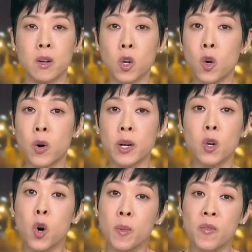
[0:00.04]
Our Law
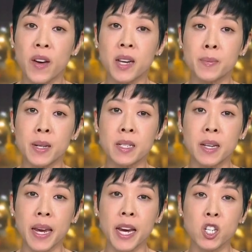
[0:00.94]
and Home Affairs
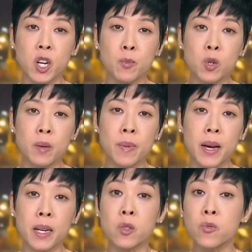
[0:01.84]
Minister K Shanmugam
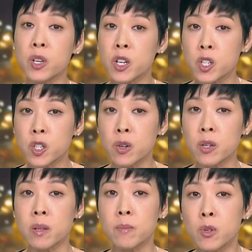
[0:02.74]
has
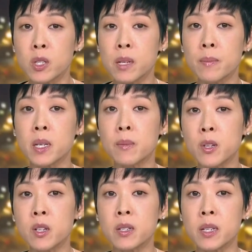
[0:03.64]
reassured Muslim
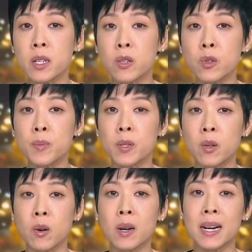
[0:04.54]
community groups
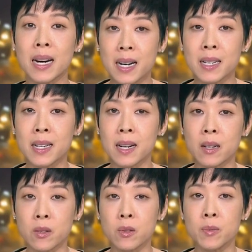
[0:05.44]
or
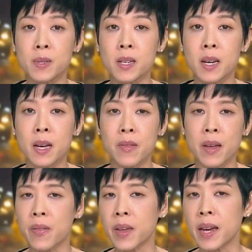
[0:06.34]
qaryah groups
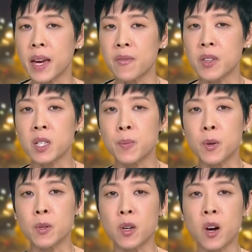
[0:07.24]
that they have the
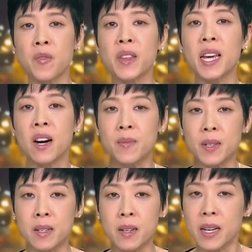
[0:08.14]
support of the
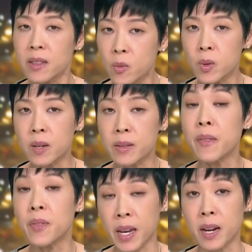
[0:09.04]
government in the work
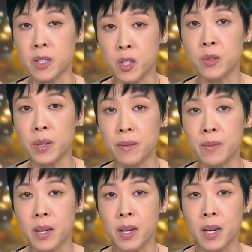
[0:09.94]
that they are doing.
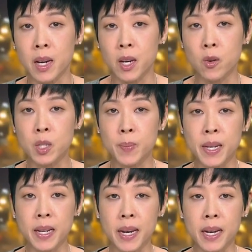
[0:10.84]
He was
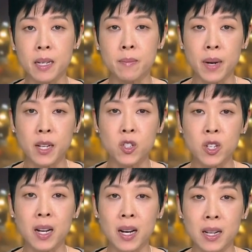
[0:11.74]
speaking at
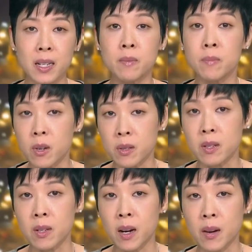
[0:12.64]
Masjid Khalid
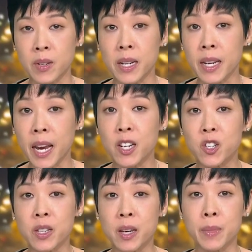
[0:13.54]
Mosque after
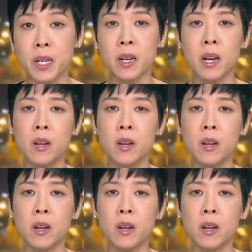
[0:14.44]
engaging them in a